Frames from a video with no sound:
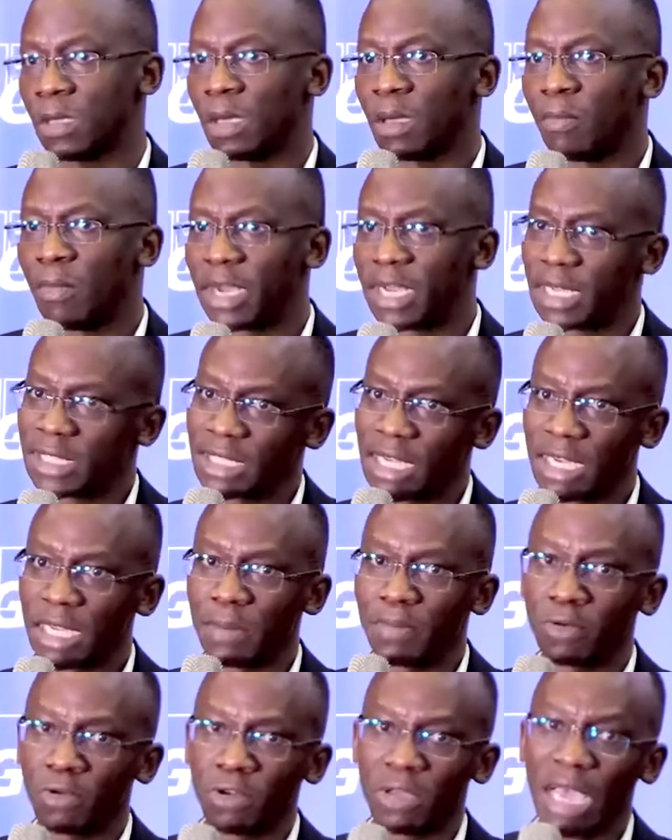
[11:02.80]
But as an
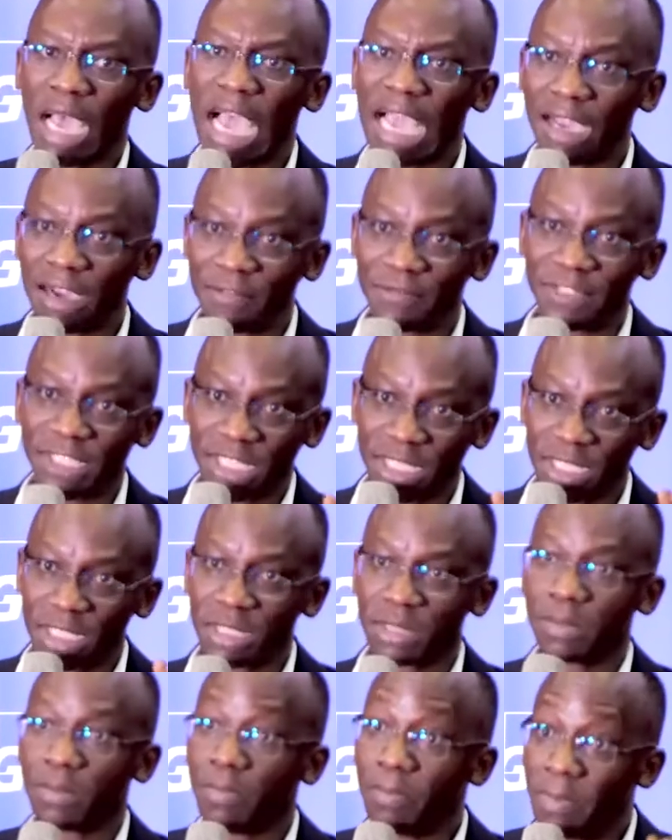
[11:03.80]
employer, I have seen
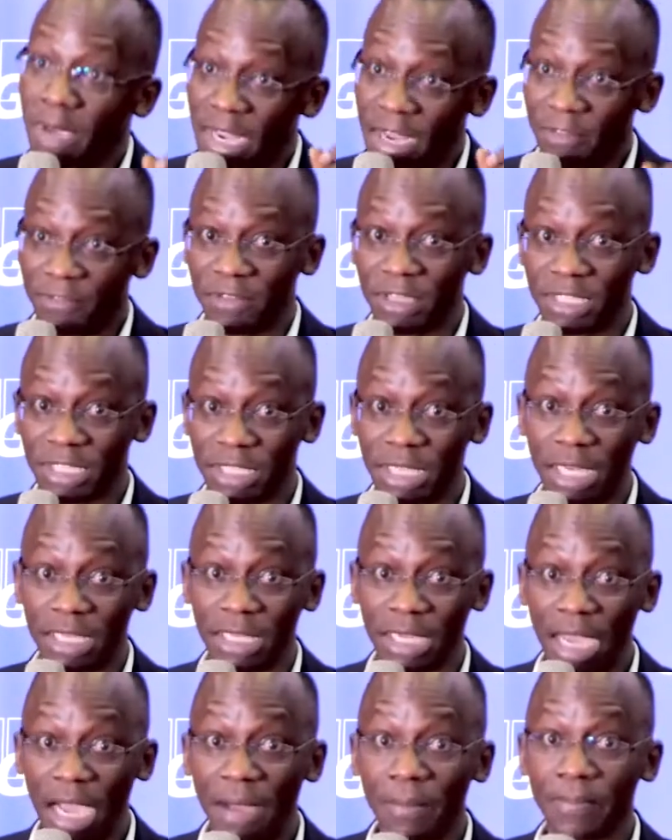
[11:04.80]
benefits that
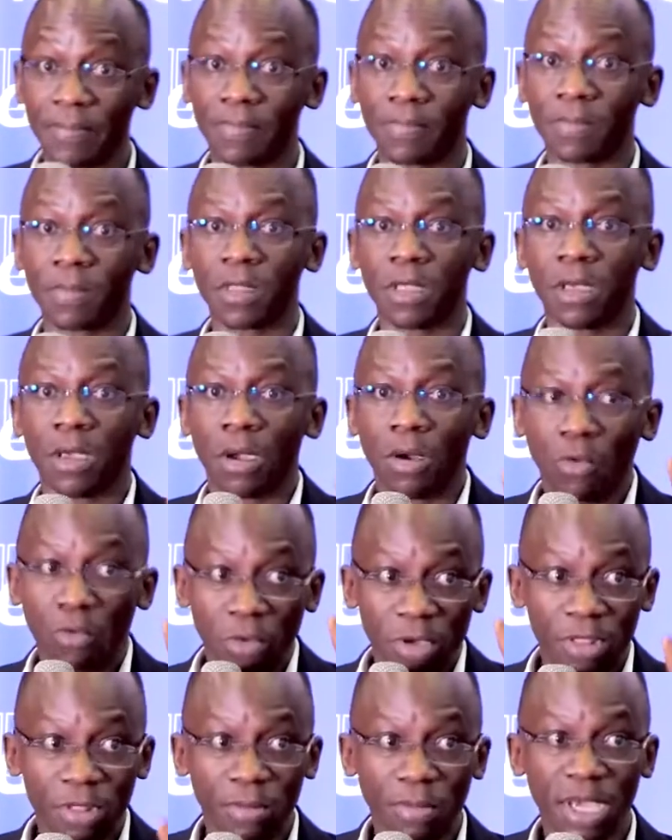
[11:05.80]
come
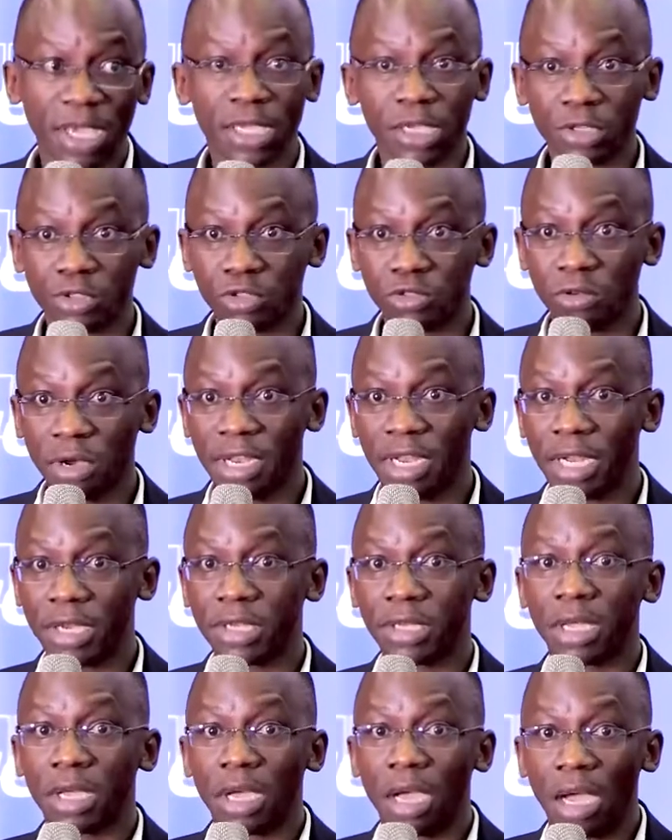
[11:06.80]
with making sure that
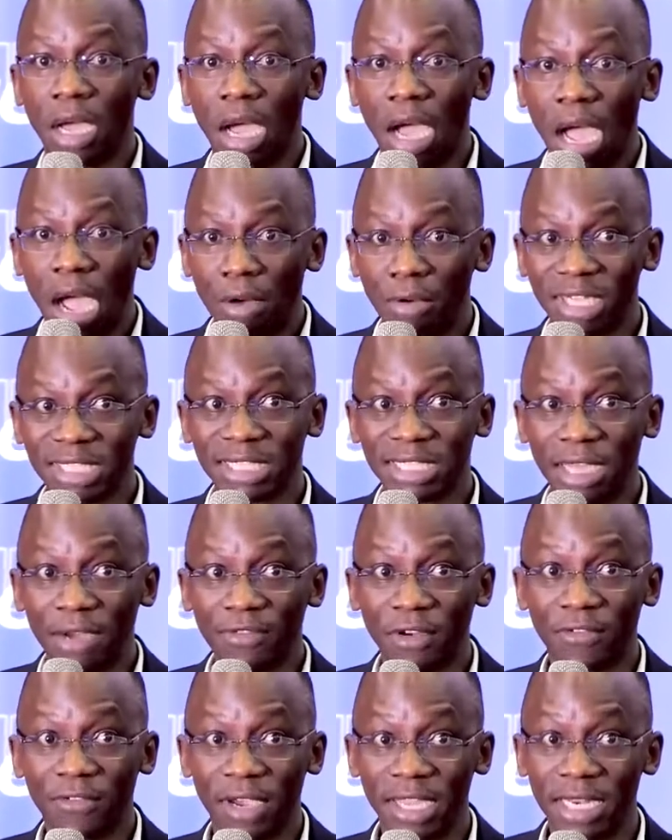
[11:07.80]
our staff
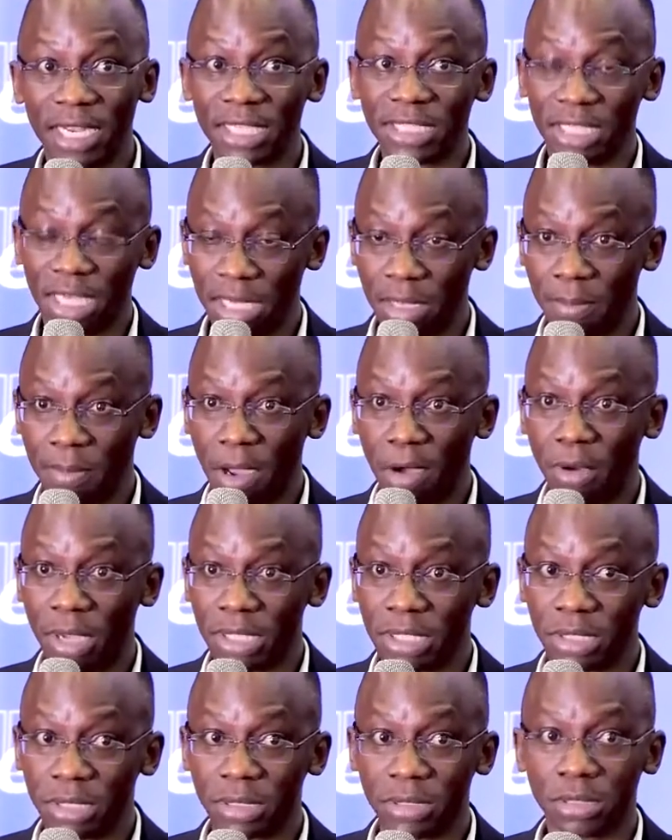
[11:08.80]
are financially empowered.
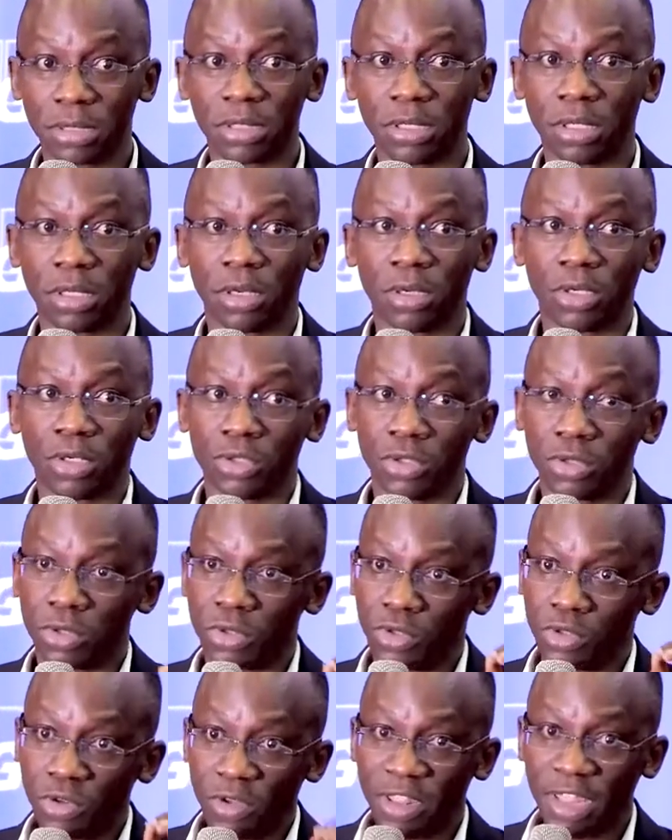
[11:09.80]

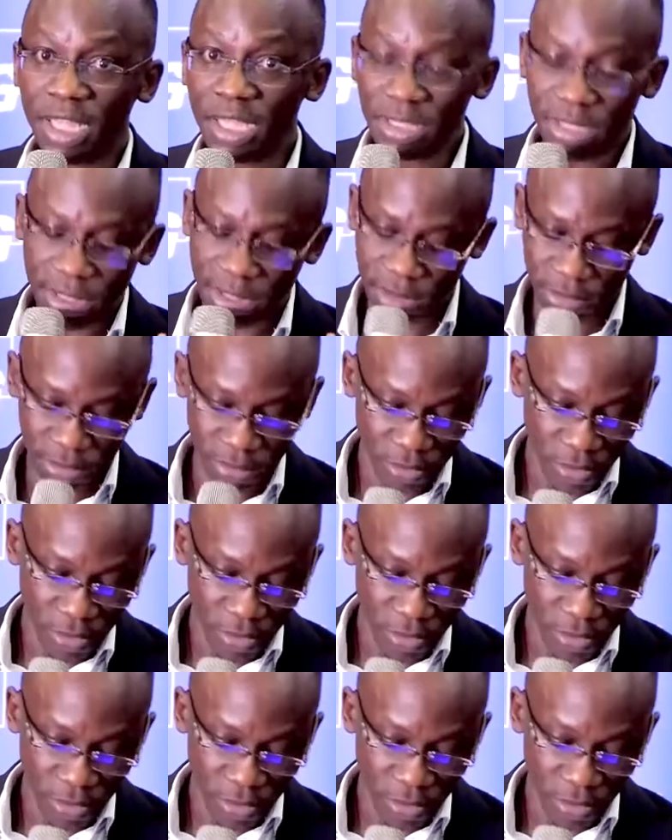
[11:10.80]
2 things.